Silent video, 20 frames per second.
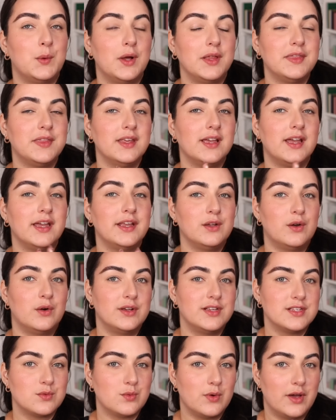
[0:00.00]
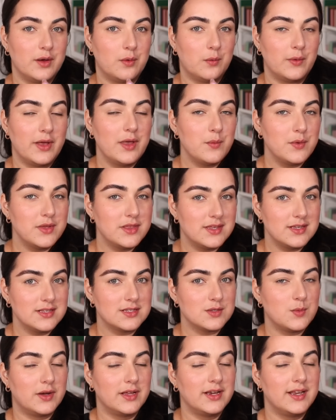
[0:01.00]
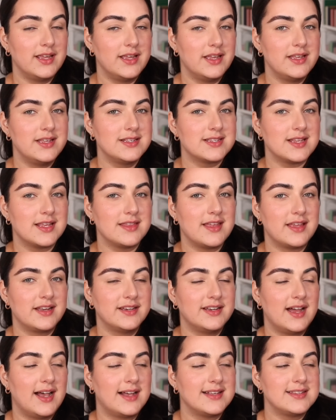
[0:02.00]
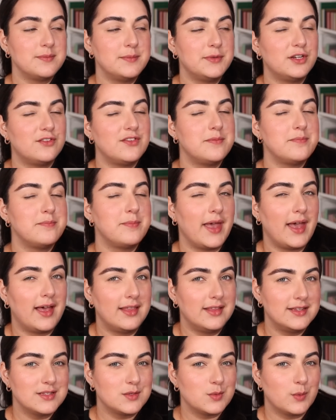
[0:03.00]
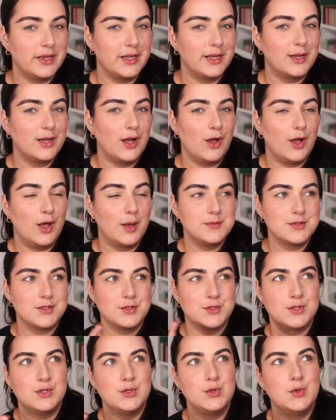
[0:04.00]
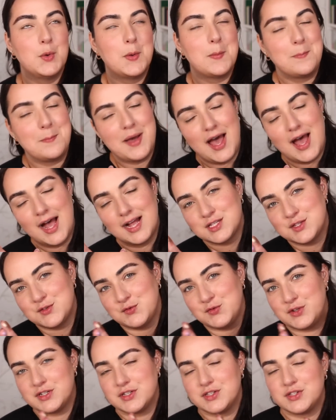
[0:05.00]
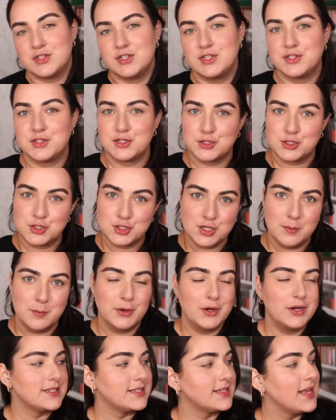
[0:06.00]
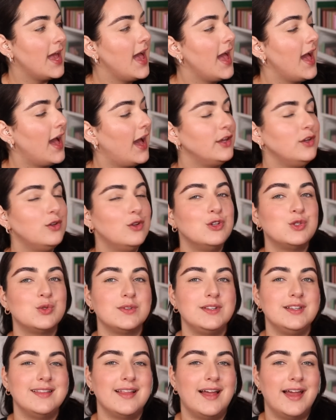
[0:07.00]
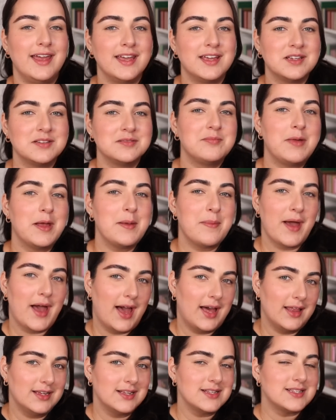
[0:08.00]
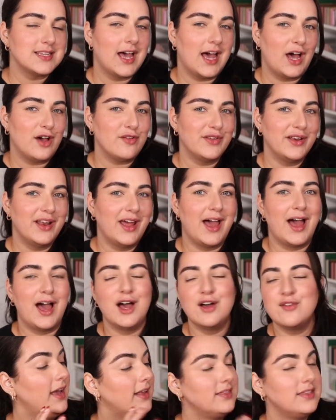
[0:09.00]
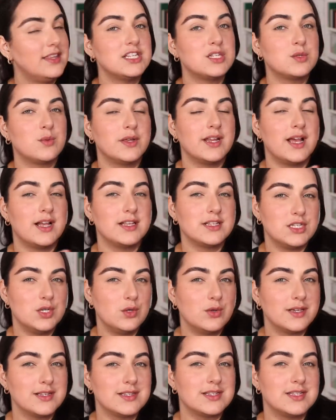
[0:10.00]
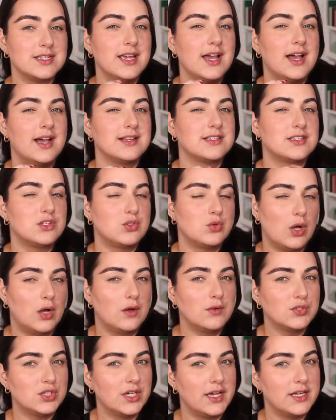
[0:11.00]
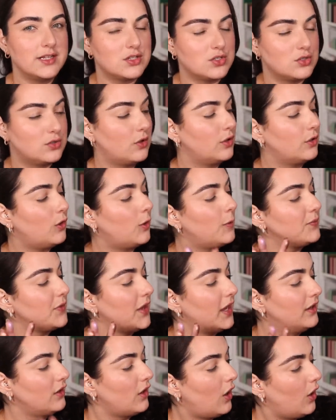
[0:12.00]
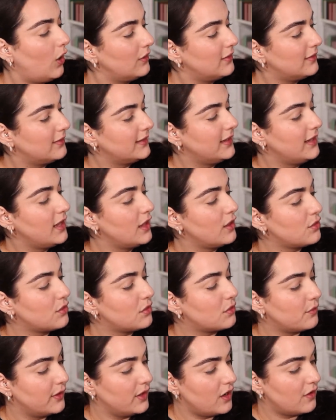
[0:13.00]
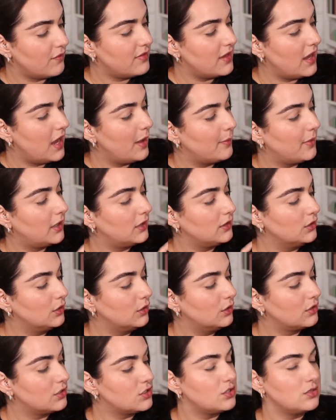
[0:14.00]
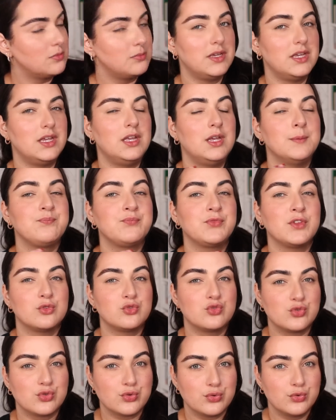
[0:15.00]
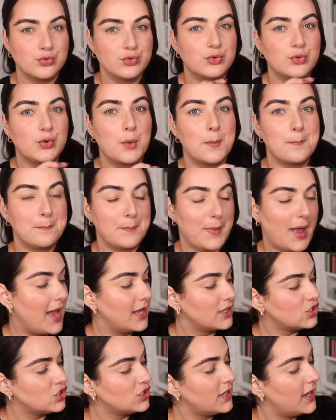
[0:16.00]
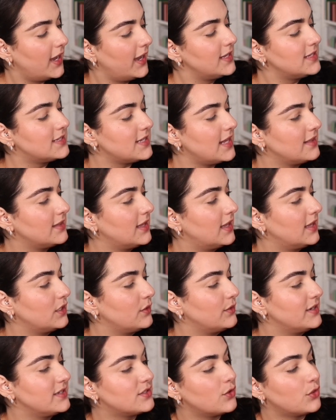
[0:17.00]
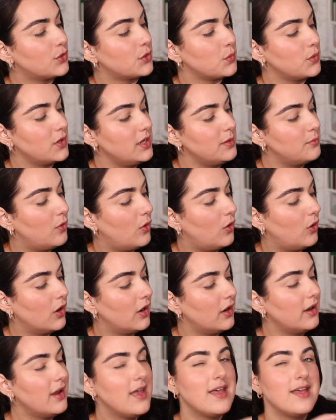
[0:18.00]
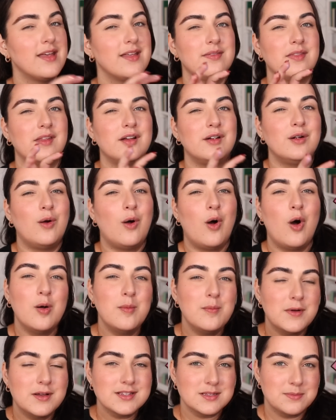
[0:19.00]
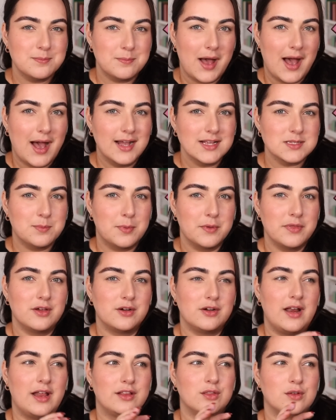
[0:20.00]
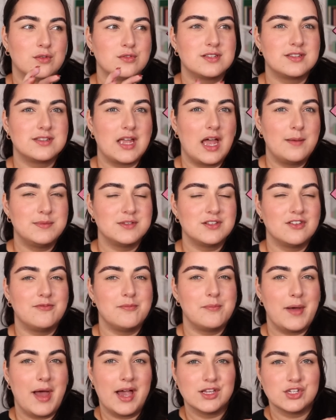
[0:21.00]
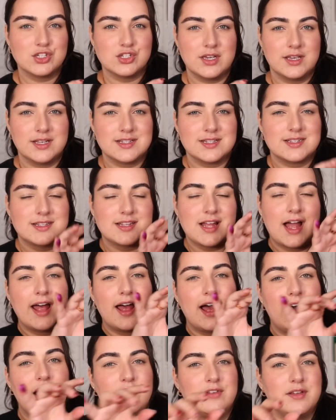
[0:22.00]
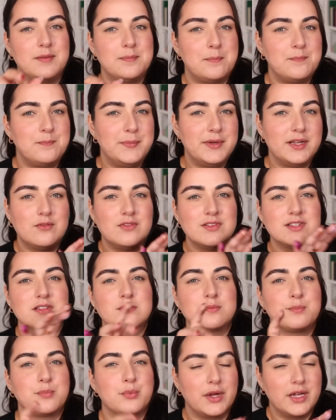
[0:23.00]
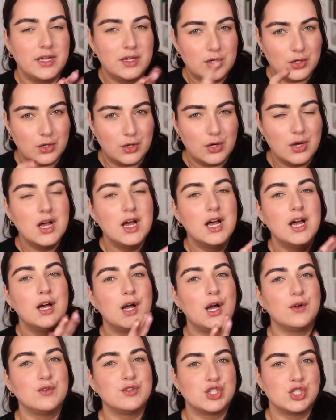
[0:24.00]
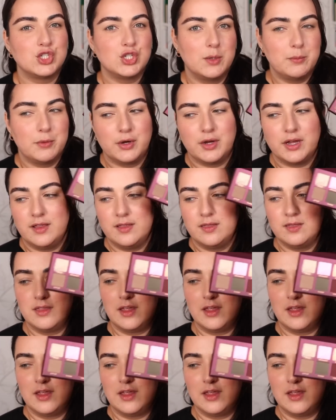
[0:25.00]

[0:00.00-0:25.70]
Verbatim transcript: one thing I noticed right away with this one is that it has a bit of imbalance when it comes to mattes versus shimmers. I usually like my palettes half and half. And this one, as you can see, has 12 shades total and only three of them look to be true matte shades. And then there is three more that are almost matte but they're like those types of matte shades that have a bit of a sprinkle of shimmer in